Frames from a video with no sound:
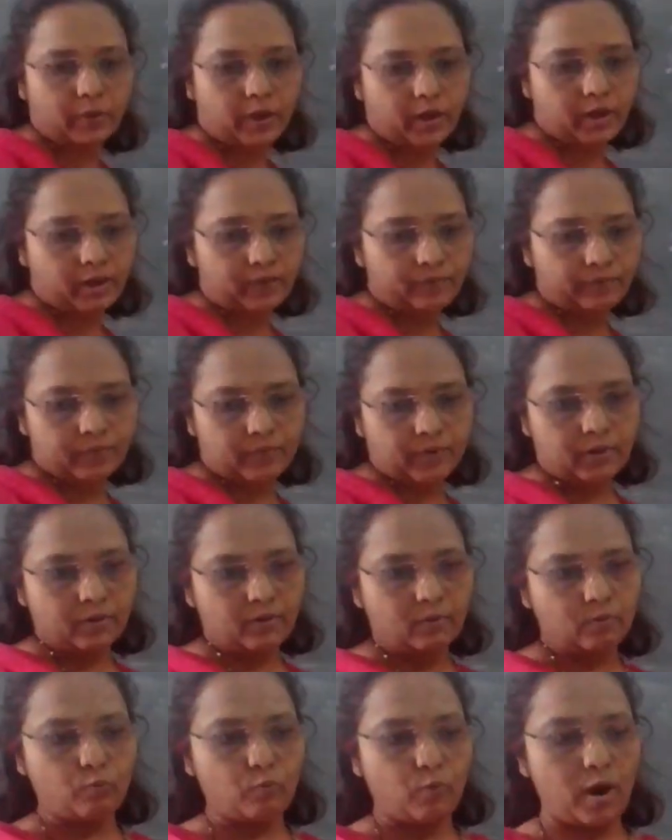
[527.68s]
to be
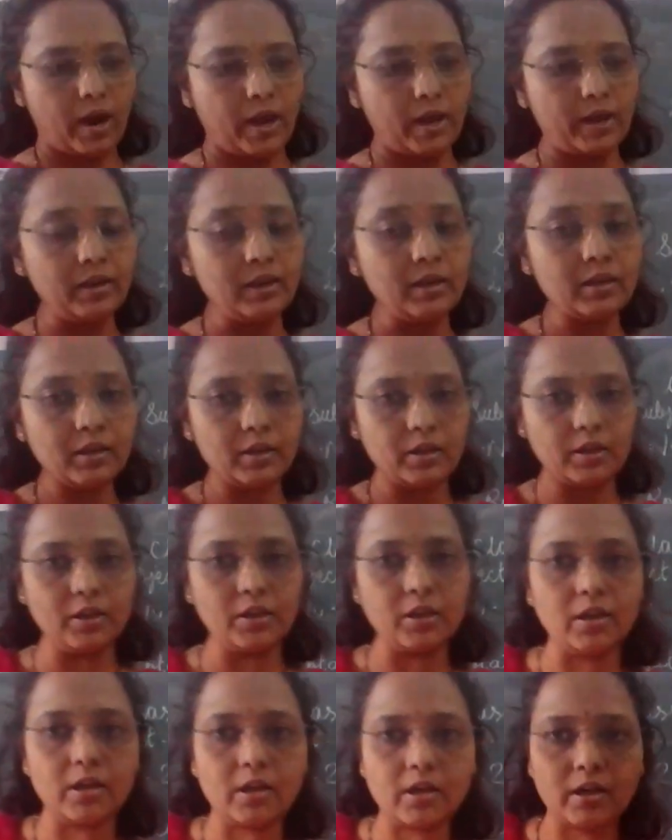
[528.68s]
1
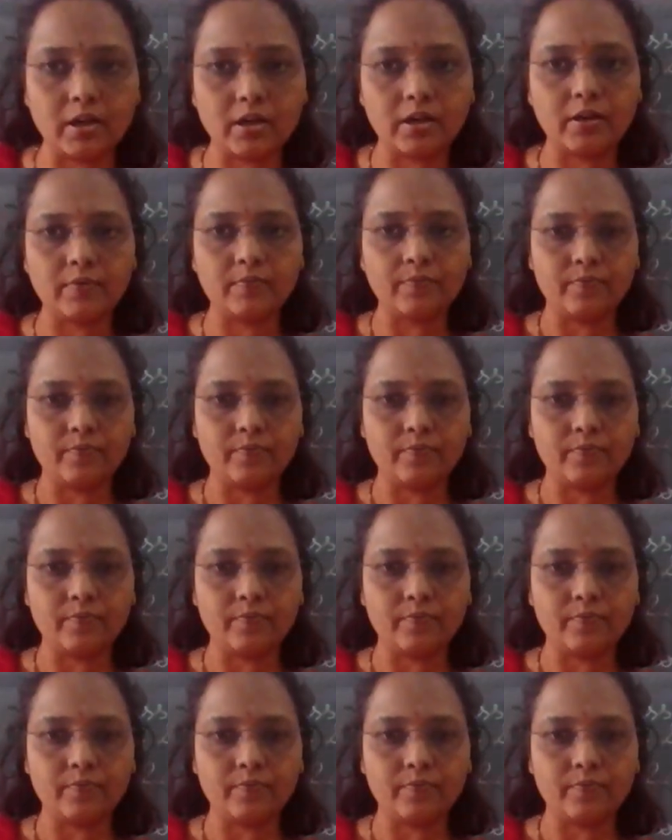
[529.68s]
year.